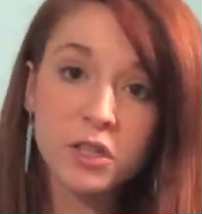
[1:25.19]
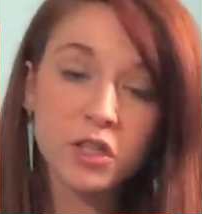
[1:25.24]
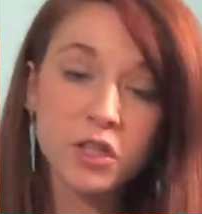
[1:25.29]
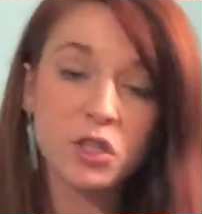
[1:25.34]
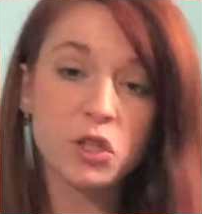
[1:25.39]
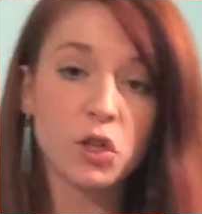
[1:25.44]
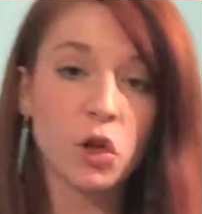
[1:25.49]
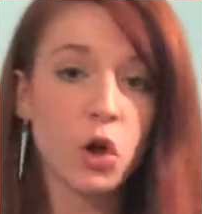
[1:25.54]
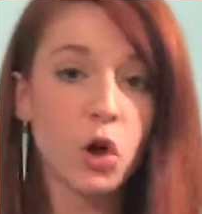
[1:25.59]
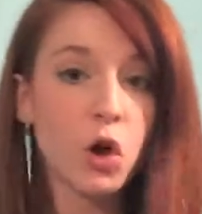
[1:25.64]

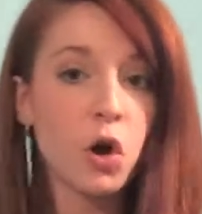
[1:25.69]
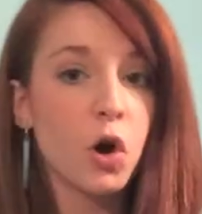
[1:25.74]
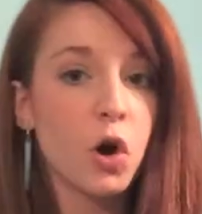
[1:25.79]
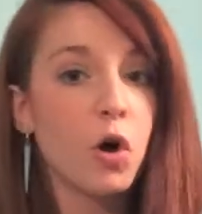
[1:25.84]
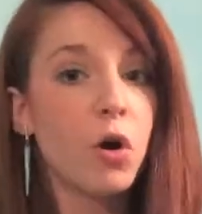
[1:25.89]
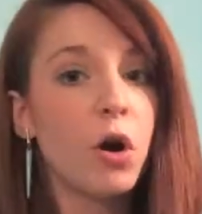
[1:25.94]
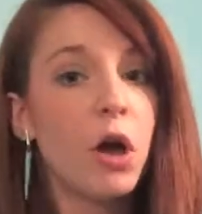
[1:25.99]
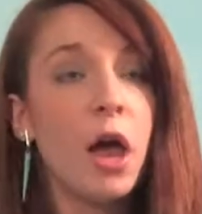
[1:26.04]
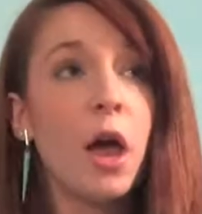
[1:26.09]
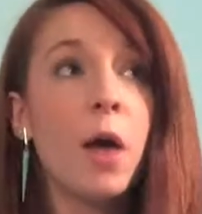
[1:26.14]

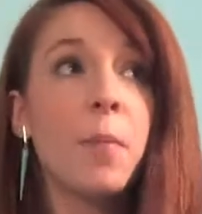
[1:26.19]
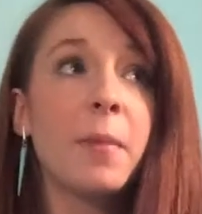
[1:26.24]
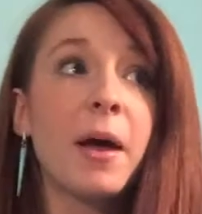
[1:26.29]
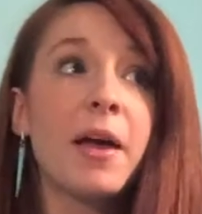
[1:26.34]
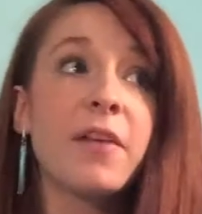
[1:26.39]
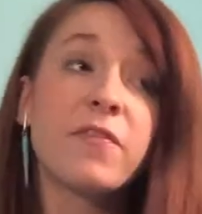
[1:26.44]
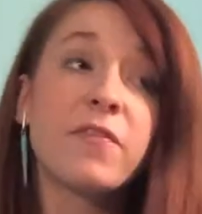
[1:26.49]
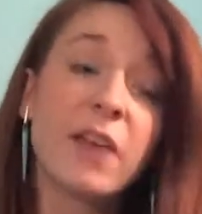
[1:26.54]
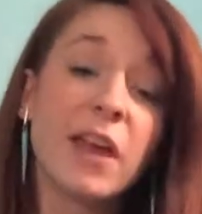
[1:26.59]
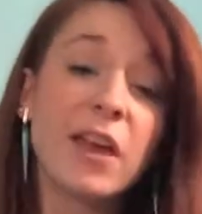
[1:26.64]
So
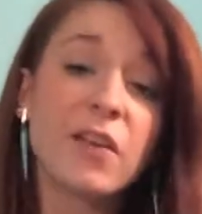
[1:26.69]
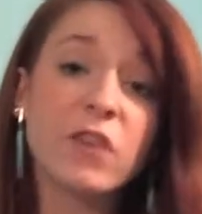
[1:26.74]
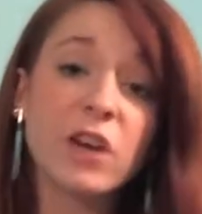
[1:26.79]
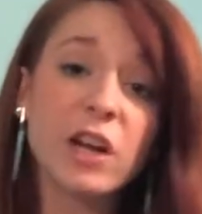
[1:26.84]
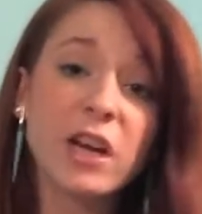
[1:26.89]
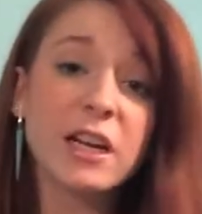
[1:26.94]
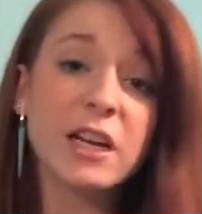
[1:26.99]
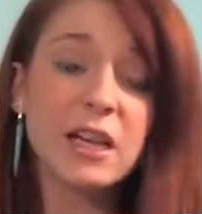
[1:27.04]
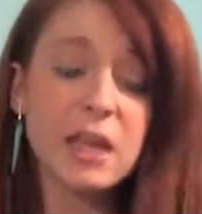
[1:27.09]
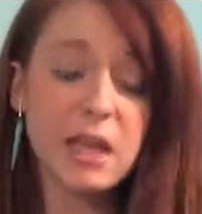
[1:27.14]
my
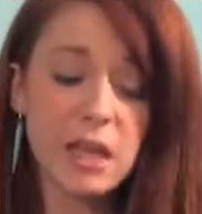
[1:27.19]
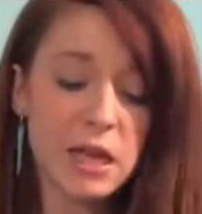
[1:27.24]
favorite